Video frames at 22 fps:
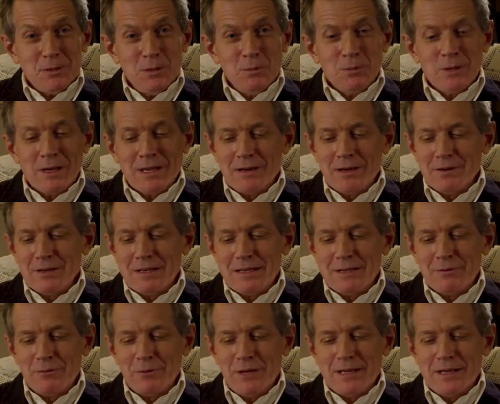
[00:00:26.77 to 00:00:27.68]
We're
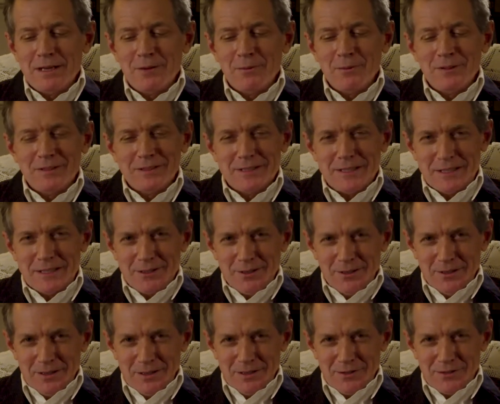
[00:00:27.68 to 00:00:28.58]
currently reading Wilkie
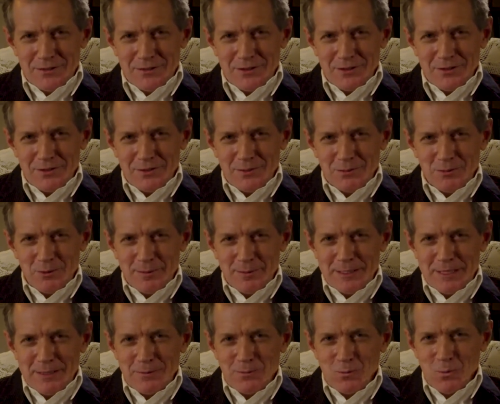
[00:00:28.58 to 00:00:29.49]
Collins's The
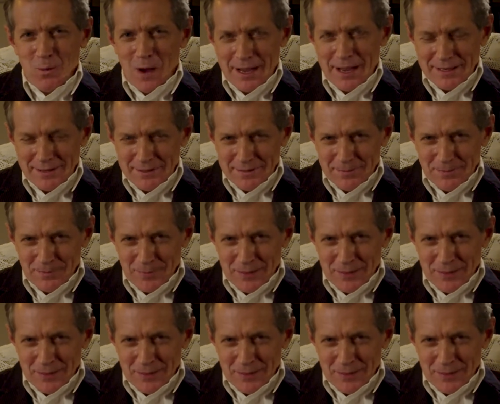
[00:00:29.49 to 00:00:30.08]
Woman in White